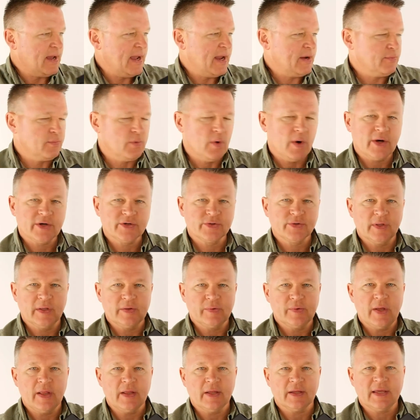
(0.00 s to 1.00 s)
It works really
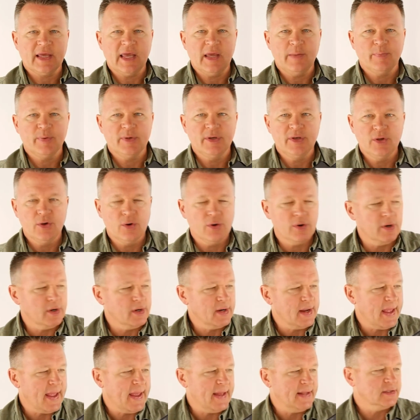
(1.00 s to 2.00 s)
well at keeping your
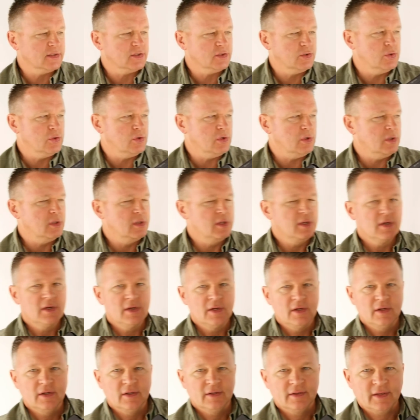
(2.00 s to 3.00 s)
hands cool.
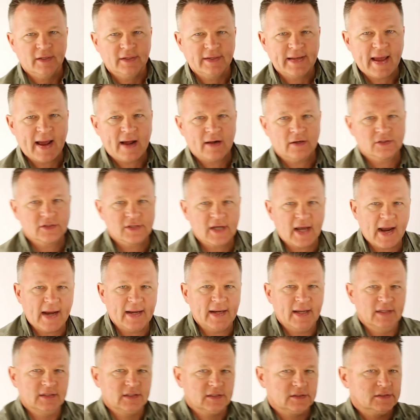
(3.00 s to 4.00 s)
The downside
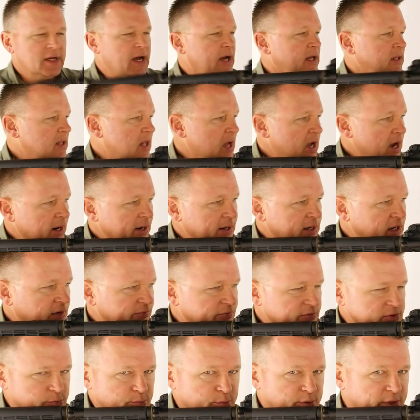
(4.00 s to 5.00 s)
is it's not long enough.
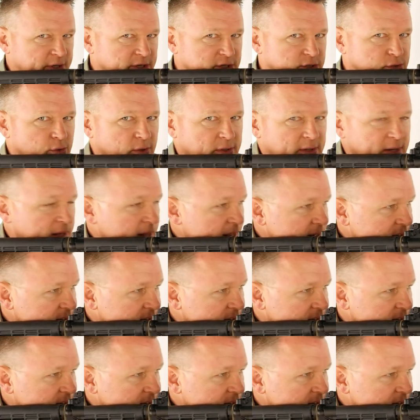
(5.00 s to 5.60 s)
It's pretty short. I like